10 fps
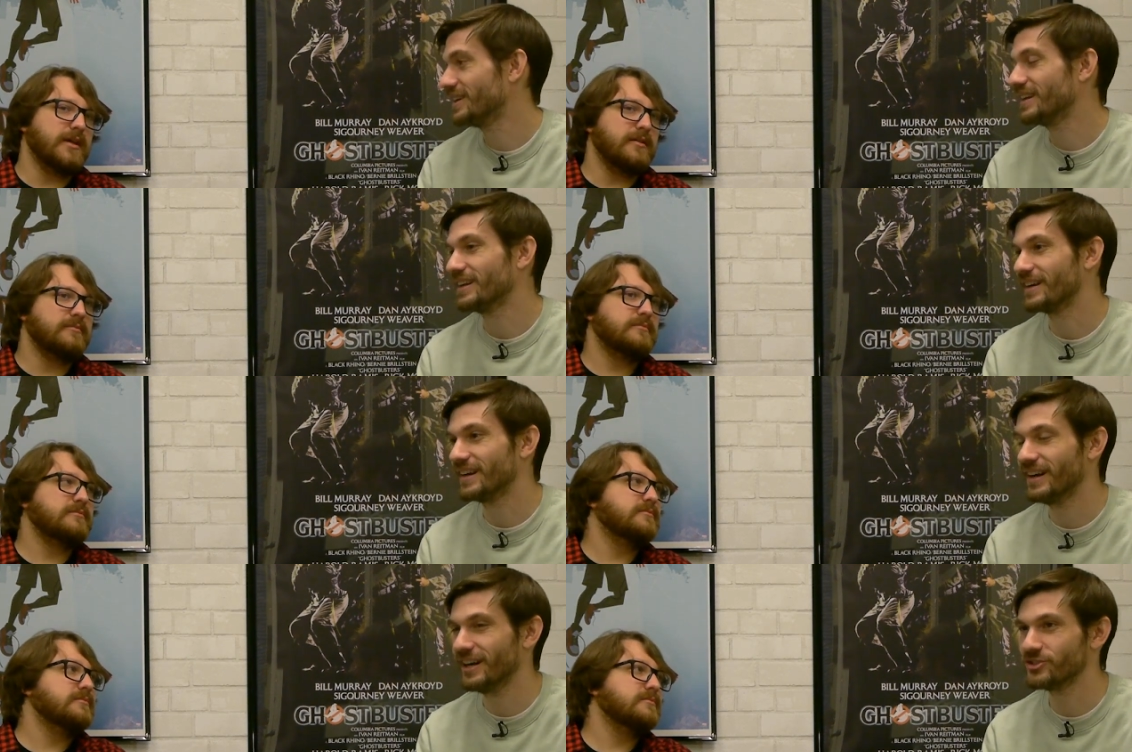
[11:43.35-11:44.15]
Speaker 1: Yeah.
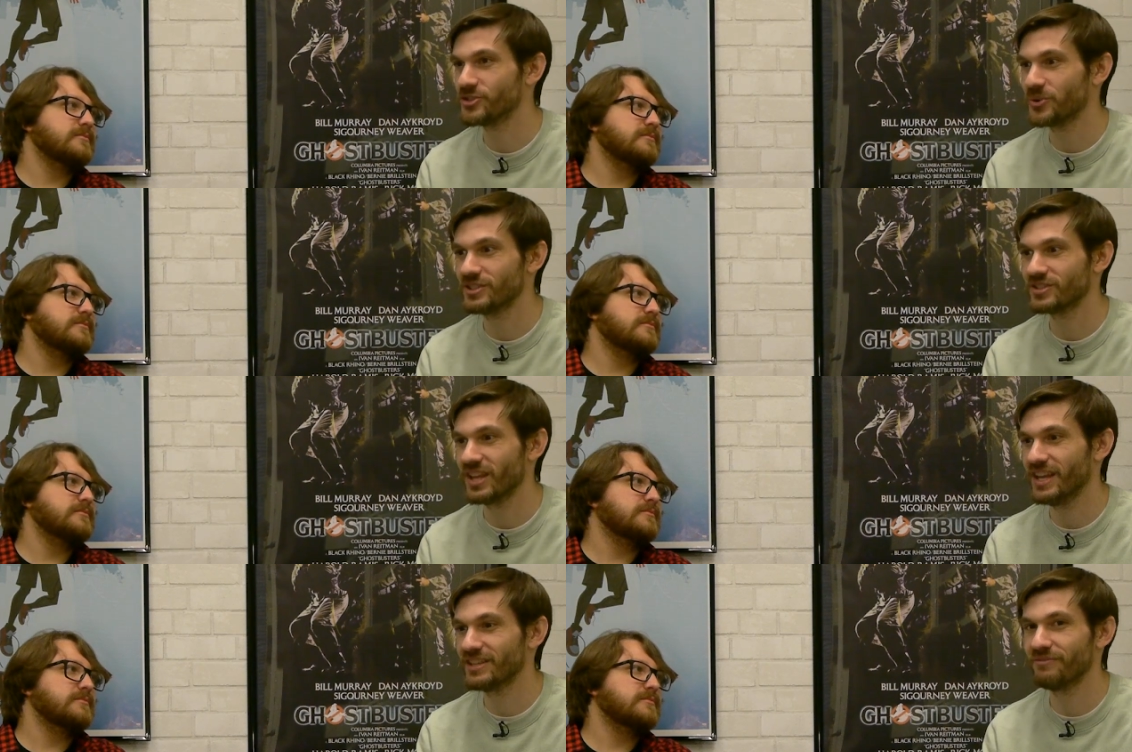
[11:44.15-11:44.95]
Uh, so it's
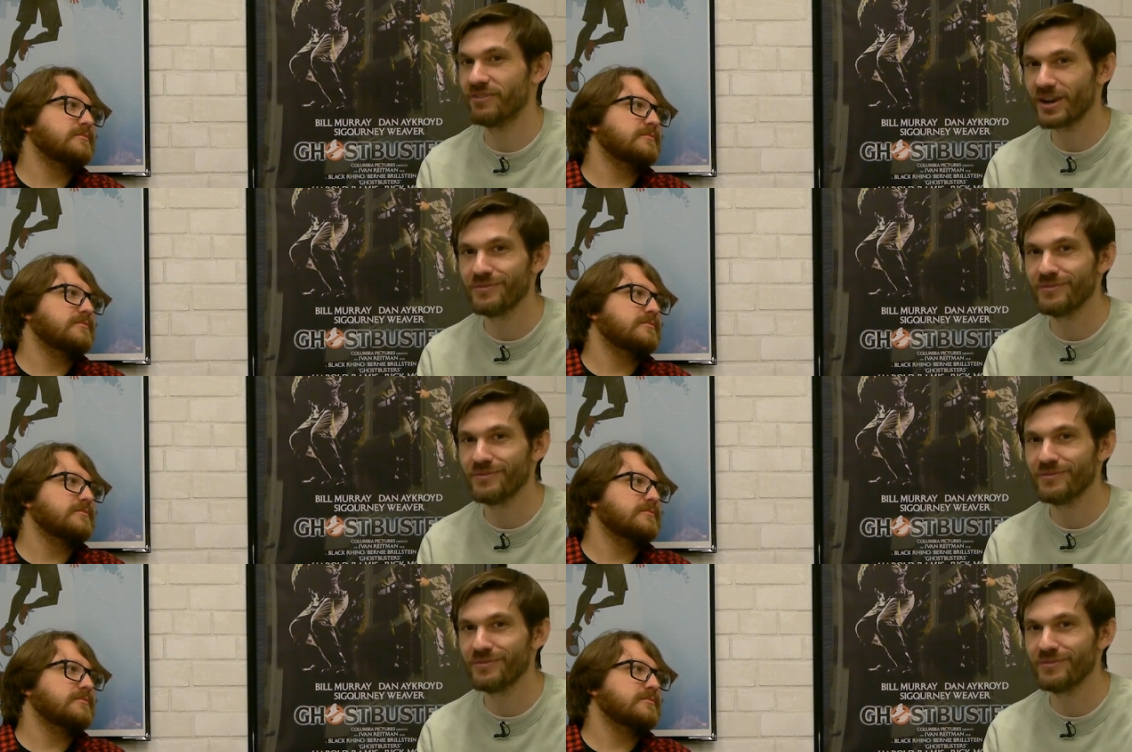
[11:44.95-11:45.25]
it's a very